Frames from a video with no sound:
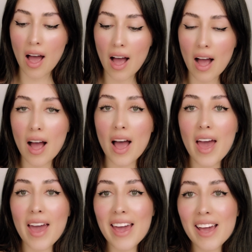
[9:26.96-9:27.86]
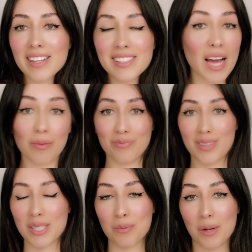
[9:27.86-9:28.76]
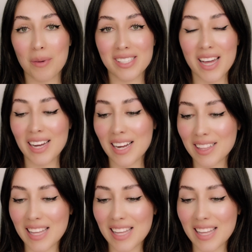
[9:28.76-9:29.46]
And yeah, that's pretty much it.